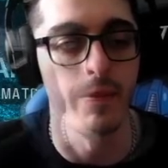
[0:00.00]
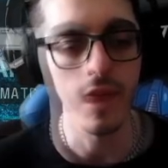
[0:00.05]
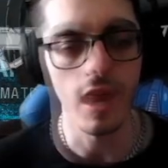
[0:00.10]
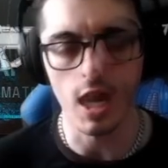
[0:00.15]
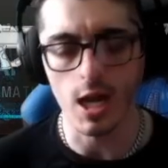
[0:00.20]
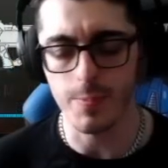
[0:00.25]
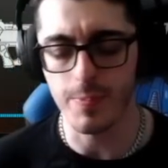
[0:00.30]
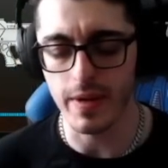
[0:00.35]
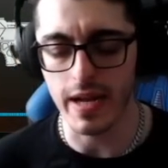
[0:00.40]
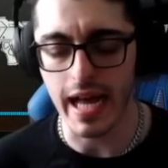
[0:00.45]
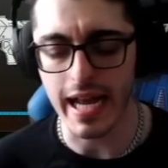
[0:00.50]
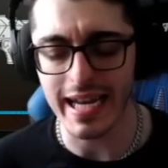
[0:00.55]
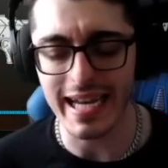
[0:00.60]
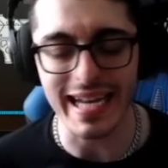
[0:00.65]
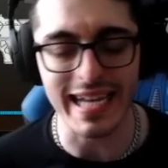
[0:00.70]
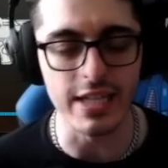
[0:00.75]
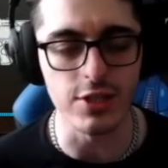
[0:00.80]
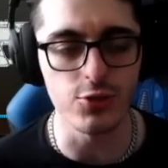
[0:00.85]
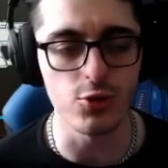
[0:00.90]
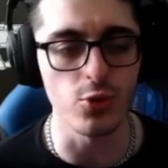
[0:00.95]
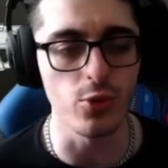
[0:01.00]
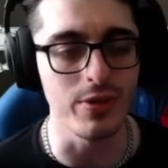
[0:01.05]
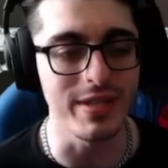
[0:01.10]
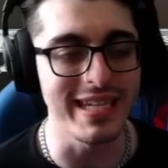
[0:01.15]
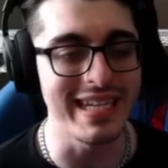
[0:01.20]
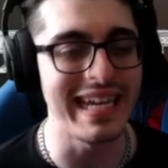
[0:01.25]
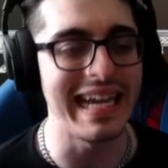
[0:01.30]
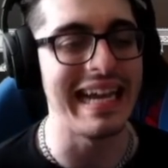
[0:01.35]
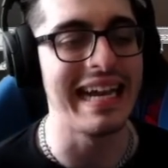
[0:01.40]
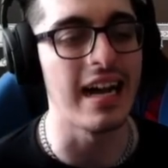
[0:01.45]
All right, but heading into
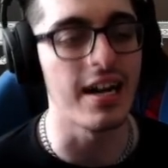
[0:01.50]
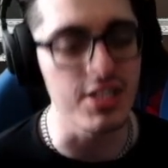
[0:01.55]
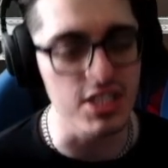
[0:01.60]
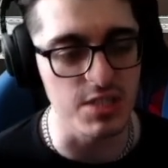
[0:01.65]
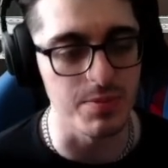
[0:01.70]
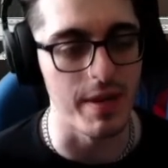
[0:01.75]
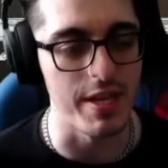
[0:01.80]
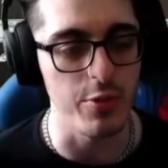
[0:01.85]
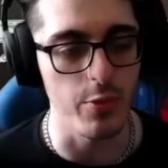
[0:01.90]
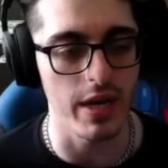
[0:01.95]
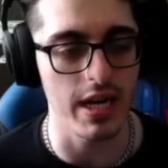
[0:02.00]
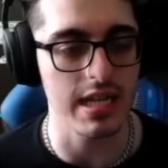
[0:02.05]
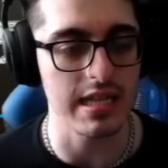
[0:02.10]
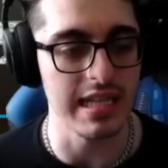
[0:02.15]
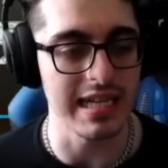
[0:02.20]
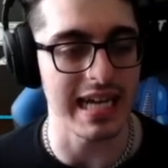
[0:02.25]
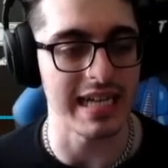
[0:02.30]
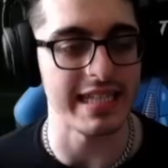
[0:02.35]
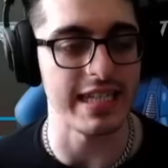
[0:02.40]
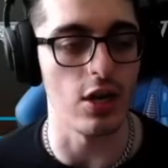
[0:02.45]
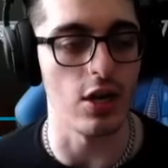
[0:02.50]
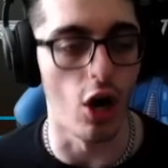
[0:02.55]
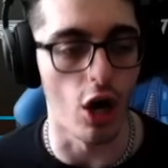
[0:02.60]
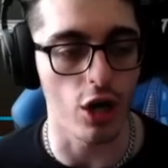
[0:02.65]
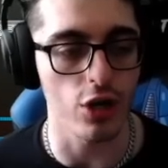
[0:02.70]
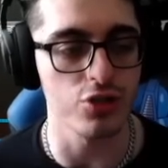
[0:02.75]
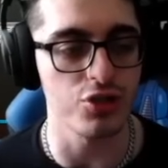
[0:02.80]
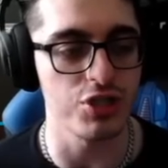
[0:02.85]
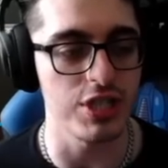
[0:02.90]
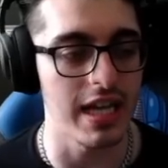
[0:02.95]
the Gunsmith, you want to click on the
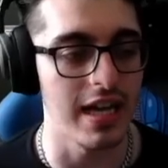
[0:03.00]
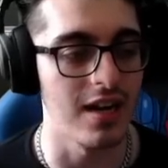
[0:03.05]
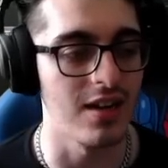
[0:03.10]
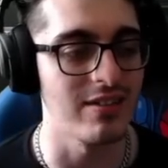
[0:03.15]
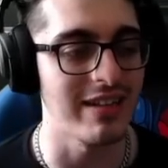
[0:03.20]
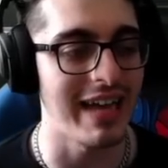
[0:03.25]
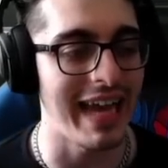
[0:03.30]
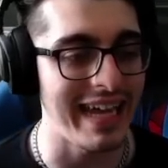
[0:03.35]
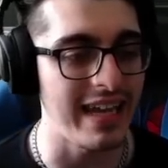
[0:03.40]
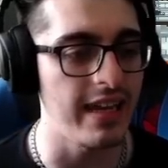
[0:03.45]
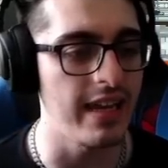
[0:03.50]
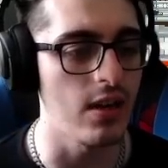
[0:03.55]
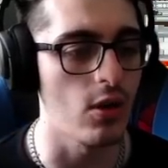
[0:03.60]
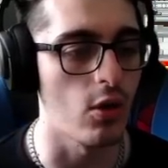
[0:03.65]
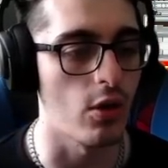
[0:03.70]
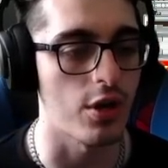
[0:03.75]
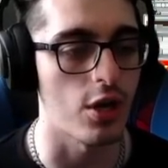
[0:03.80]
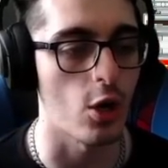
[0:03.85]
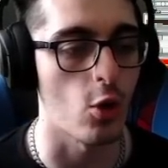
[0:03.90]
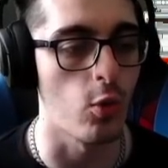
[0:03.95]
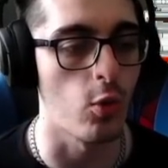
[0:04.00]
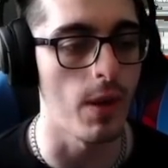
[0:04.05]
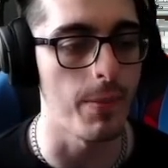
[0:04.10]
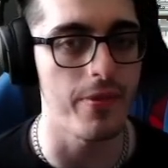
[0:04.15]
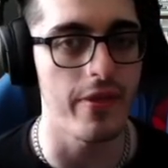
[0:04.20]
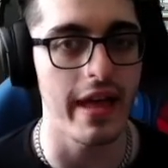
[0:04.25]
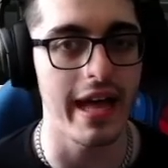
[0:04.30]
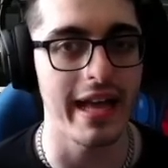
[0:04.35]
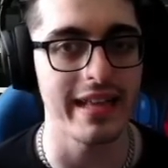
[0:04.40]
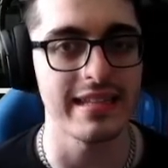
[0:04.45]
RGL80. Go ahead and equip
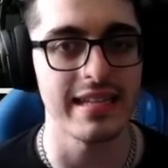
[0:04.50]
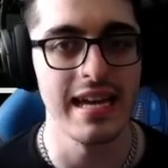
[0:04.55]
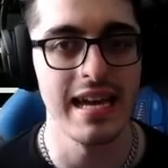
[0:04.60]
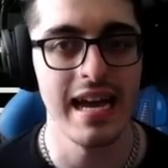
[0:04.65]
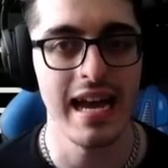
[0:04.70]
that.